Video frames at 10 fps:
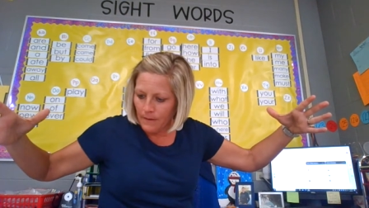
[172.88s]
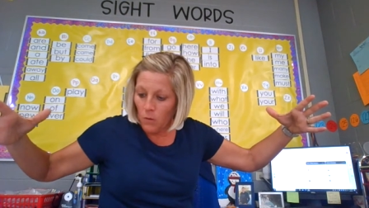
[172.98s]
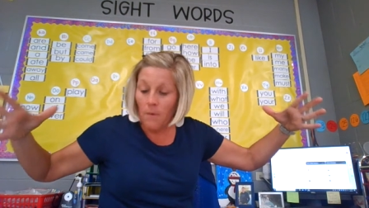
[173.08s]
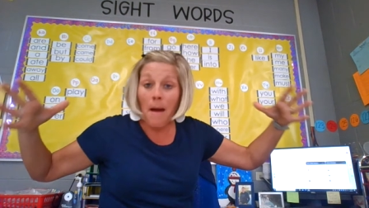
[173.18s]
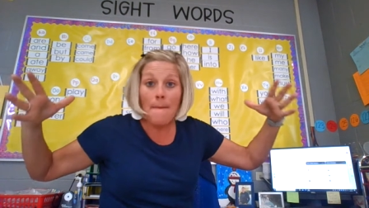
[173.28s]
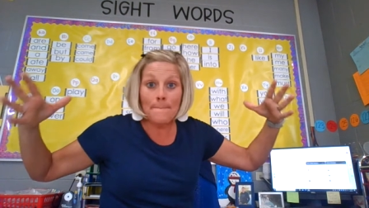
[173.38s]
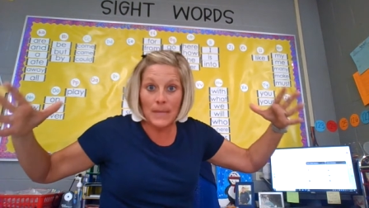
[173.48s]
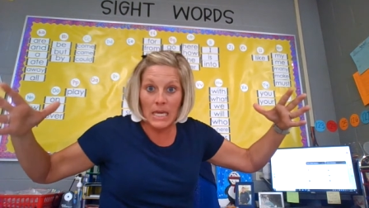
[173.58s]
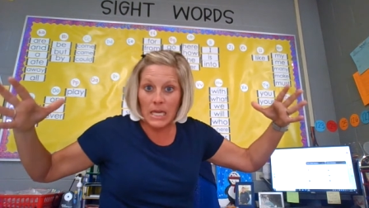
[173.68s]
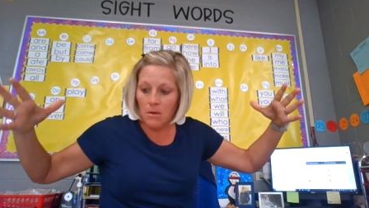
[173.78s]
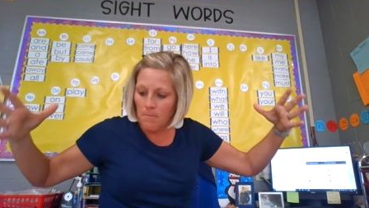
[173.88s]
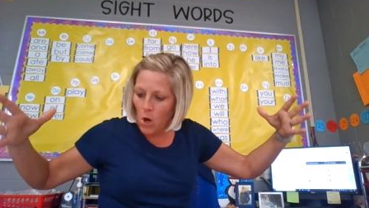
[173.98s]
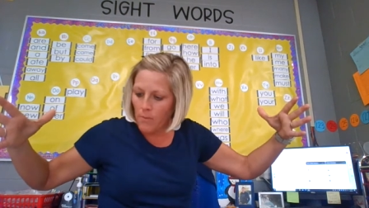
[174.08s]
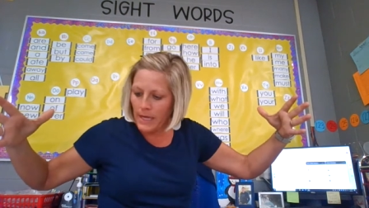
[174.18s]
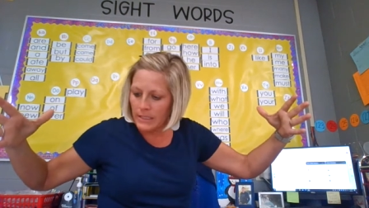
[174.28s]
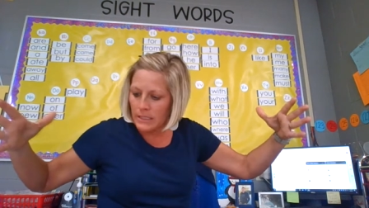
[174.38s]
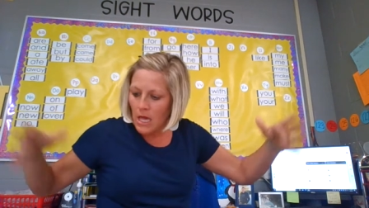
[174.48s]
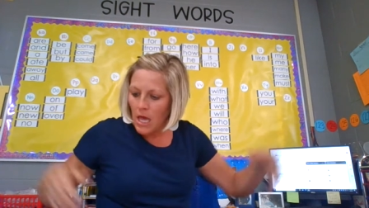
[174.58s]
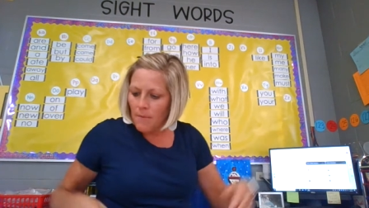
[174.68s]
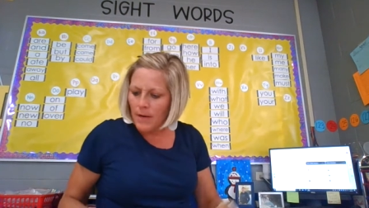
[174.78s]
or my big moment.
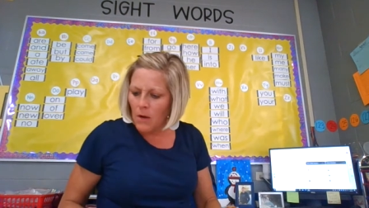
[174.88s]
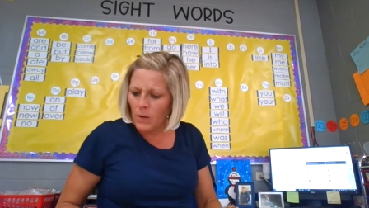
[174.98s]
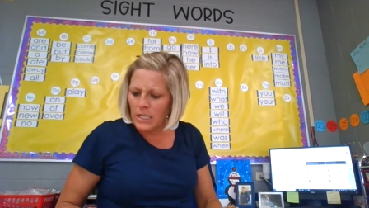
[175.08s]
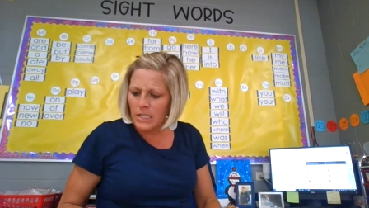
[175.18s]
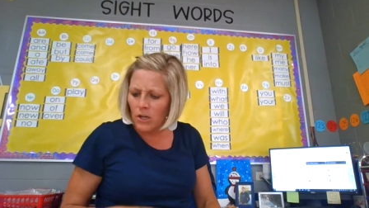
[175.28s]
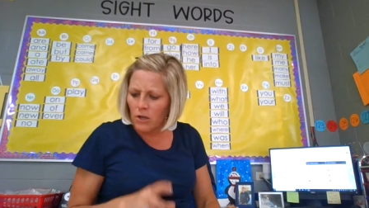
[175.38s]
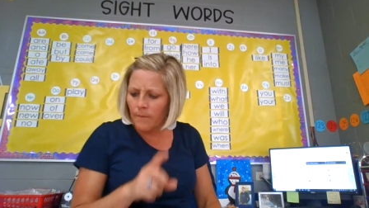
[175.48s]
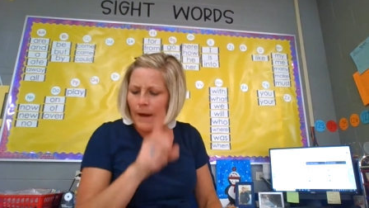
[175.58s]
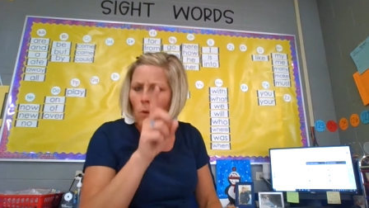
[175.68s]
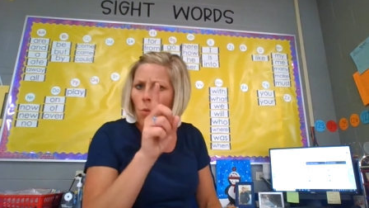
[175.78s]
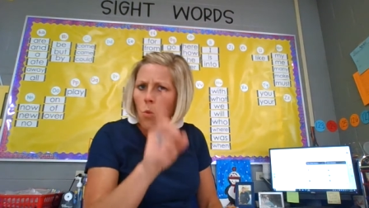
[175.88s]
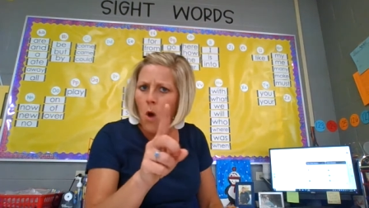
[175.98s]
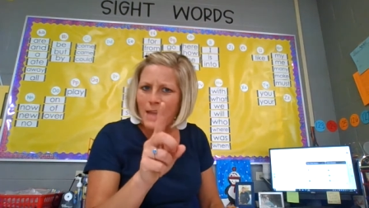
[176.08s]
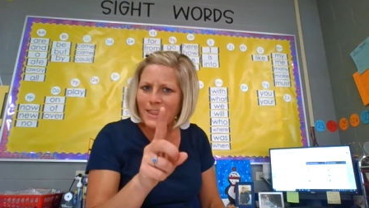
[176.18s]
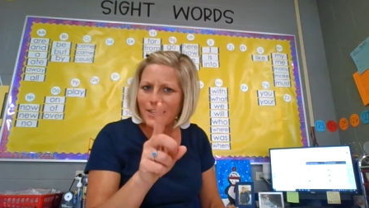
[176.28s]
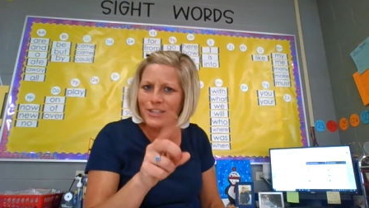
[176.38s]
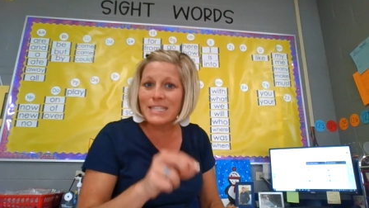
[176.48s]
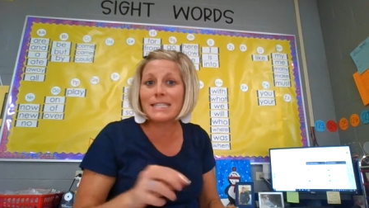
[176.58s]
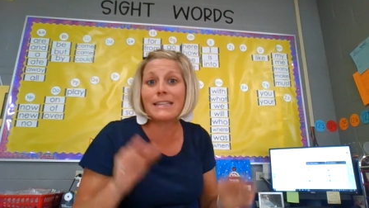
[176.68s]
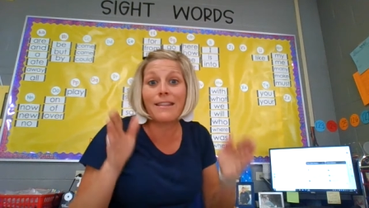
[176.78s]
But I want to tell you about one little
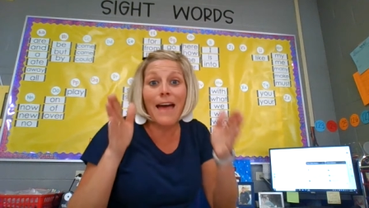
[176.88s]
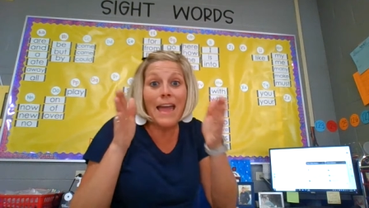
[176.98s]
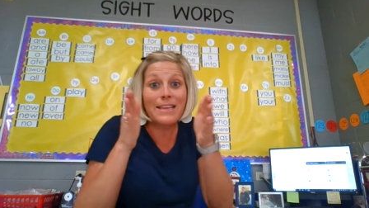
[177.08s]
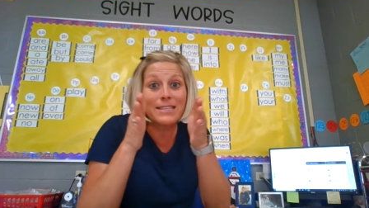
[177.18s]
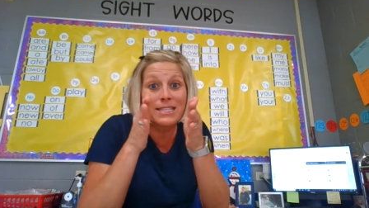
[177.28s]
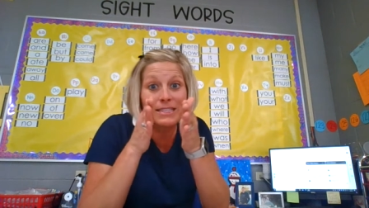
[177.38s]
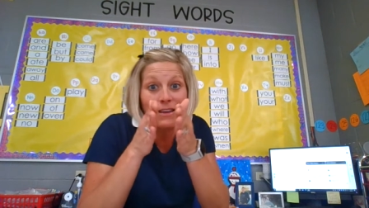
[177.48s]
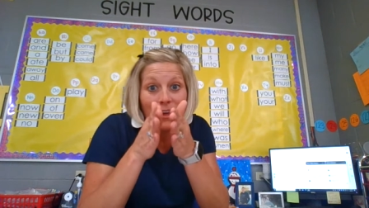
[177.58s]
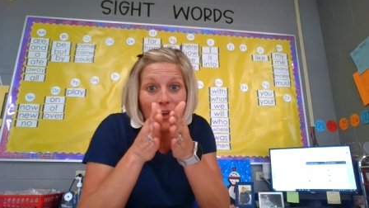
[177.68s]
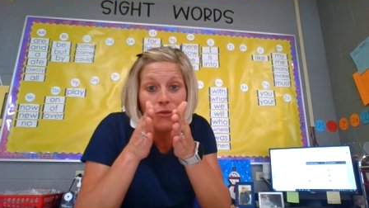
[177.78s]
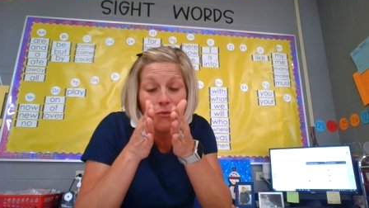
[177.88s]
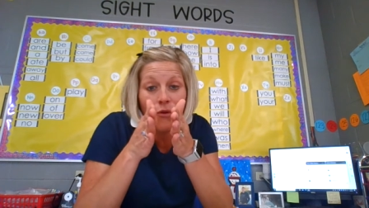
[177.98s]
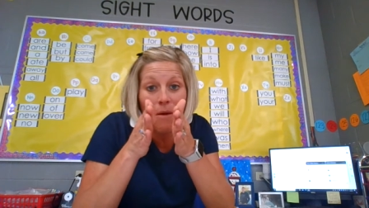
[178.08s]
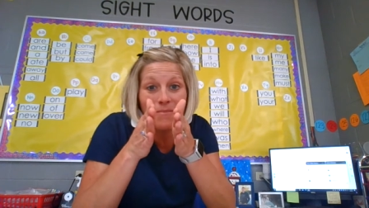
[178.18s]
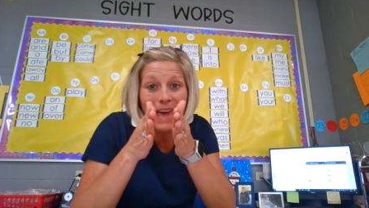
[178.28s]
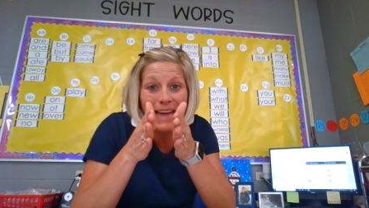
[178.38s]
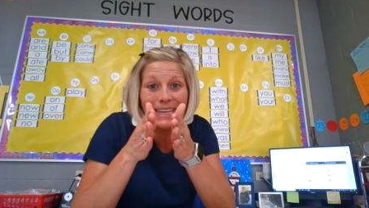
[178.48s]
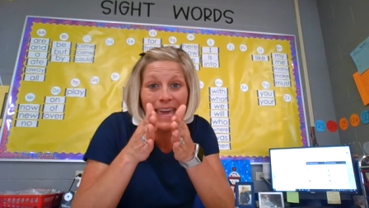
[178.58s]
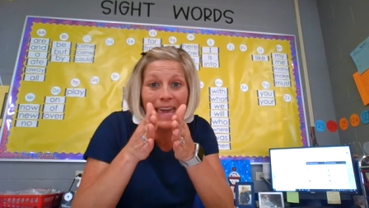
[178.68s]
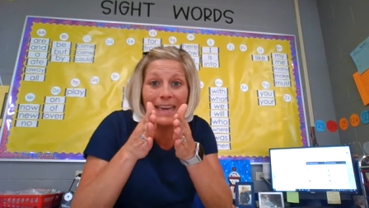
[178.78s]
slice from
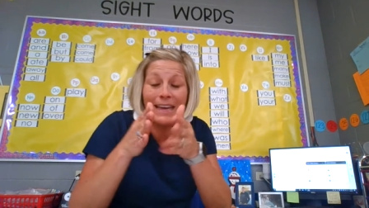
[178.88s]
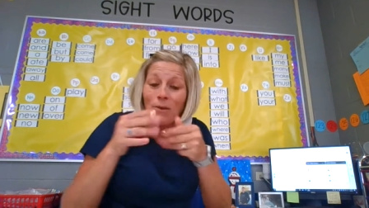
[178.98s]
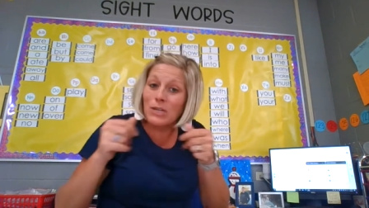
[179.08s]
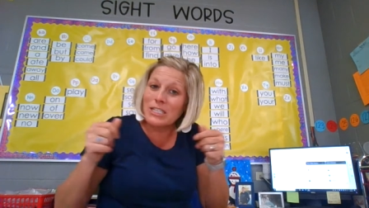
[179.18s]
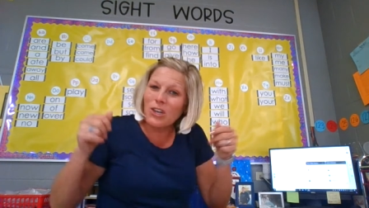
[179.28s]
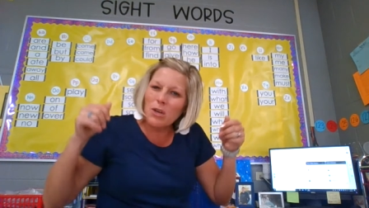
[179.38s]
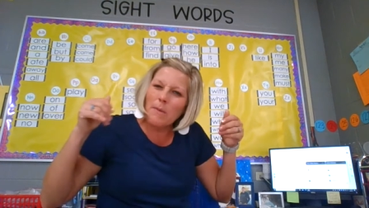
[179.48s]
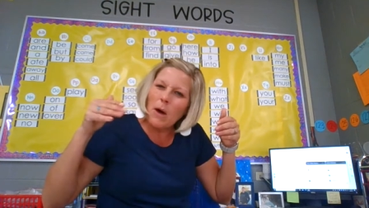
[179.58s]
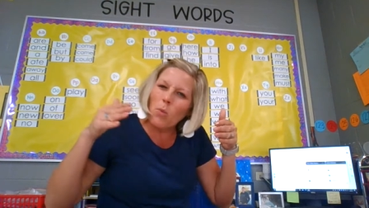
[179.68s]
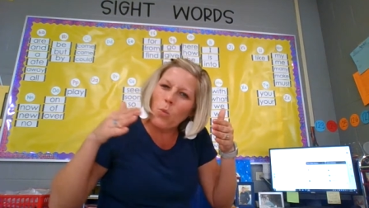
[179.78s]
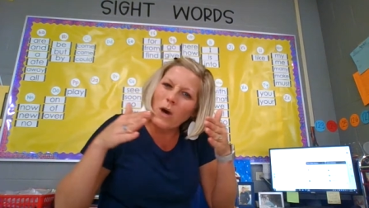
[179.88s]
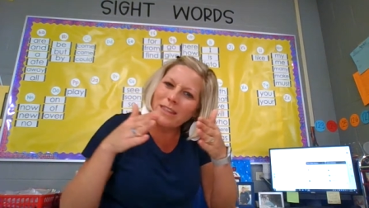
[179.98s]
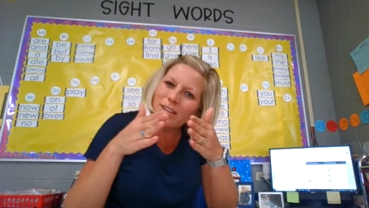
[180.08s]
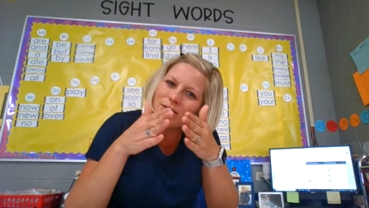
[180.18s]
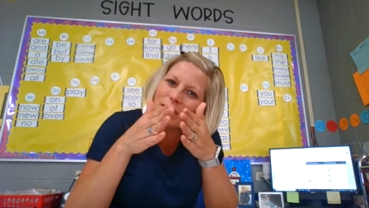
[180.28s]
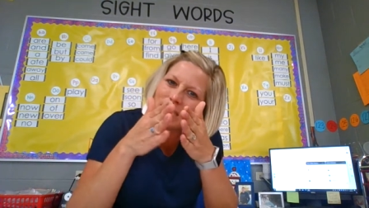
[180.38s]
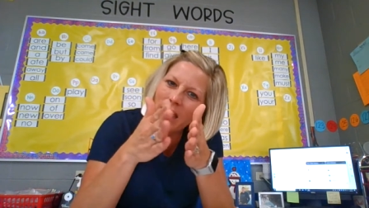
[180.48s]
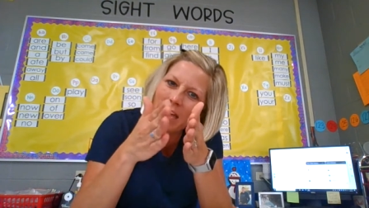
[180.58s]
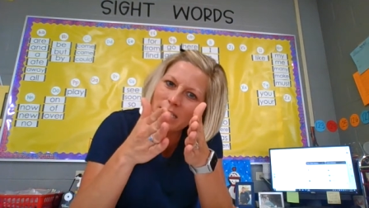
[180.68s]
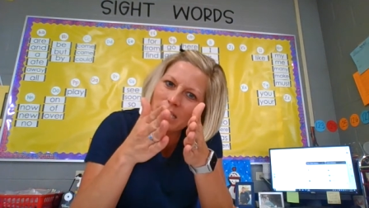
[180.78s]
that cake. I want to tell you about one little
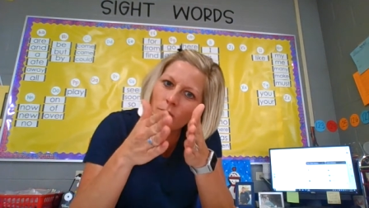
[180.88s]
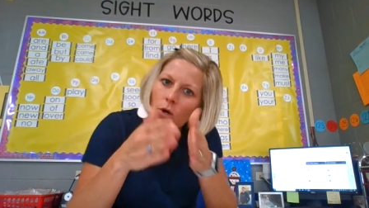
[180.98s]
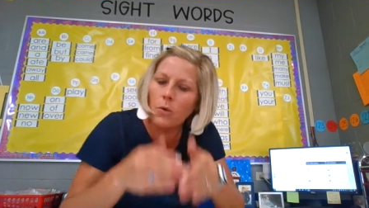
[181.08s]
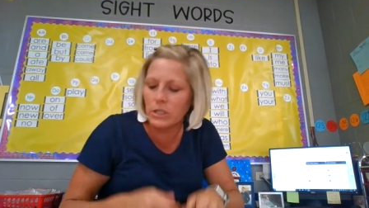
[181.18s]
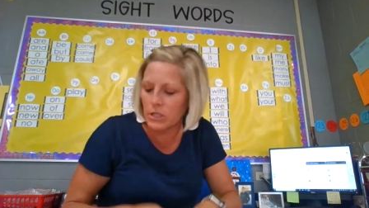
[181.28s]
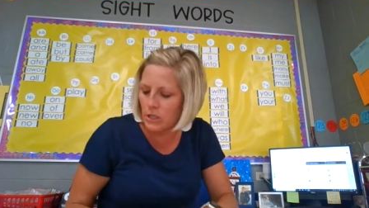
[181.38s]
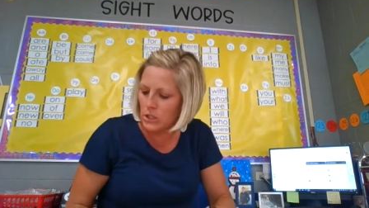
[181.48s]
slice of going to the